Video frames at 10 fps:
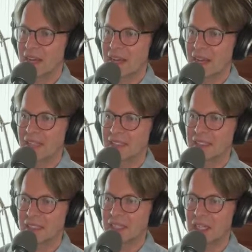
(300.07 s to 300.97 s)
Ang
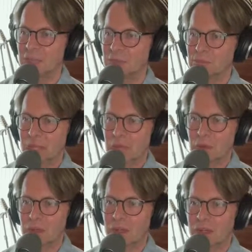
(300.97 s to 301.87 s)
Lee, hello,
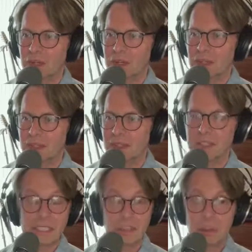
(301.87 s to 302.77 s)
Clark.
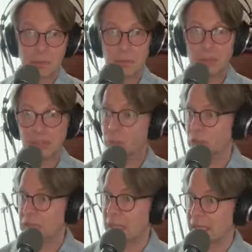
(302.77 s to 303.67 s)
Loving these episodes. I'm
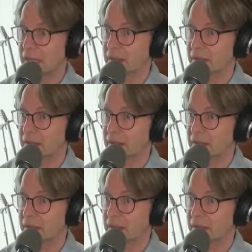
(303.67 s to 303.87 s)
really glad.